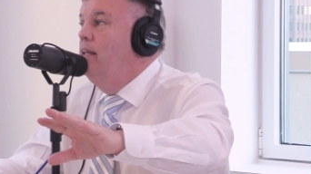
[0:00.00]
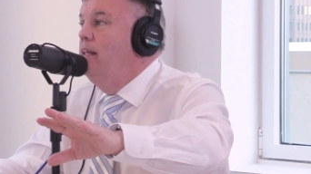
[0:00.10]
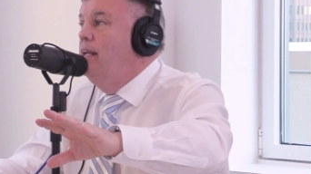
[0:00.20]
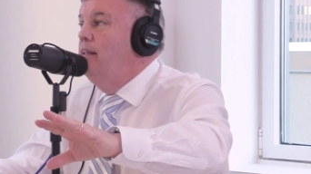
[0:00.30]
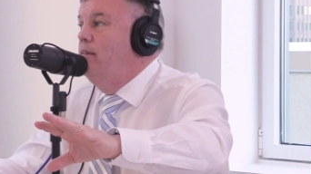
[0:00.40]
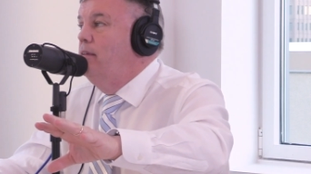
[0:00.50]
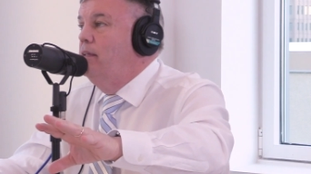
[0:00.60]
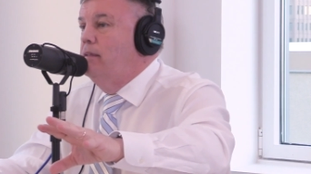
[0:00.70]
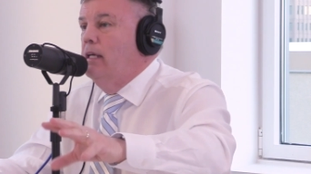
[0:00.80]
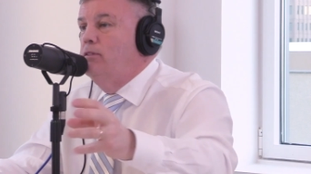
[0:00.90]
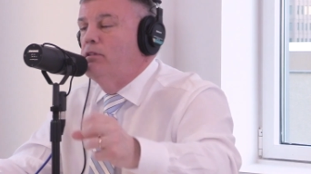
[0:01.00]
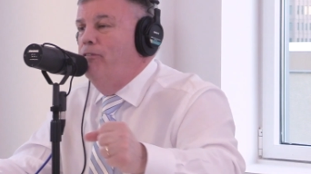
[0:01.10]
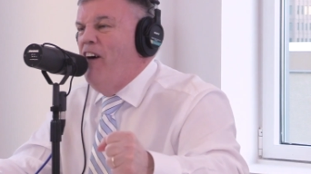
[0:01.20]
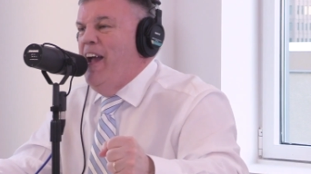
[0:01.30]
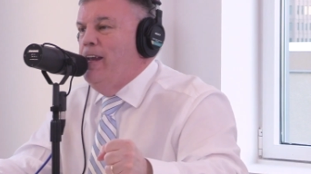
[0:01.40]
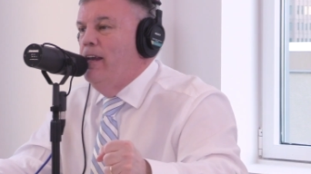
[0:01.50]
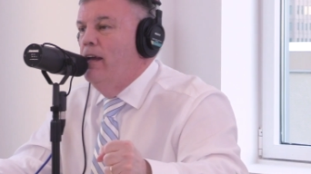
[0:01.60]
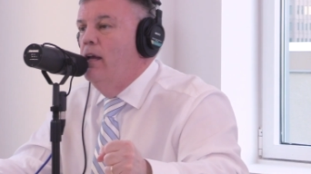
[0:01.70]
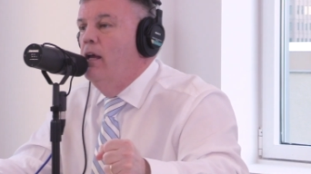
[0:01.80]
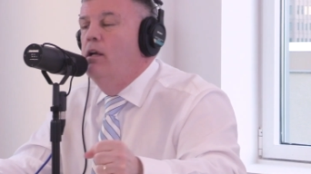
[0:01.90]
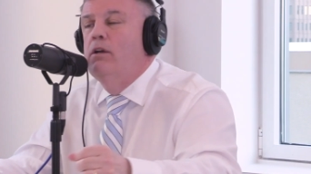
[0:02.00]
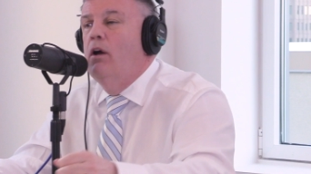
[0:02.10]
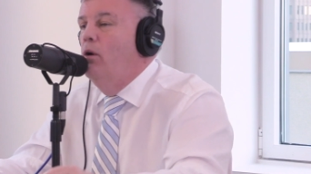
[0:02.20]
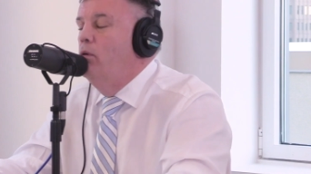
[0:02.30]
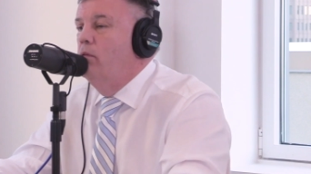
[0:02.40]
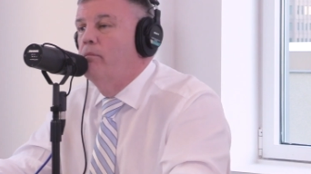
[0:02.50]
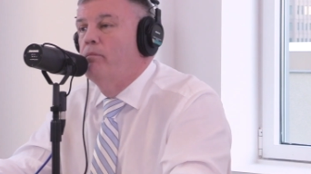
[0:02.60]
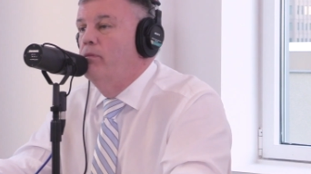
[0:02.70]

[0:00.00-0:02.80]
that that's the fight. No.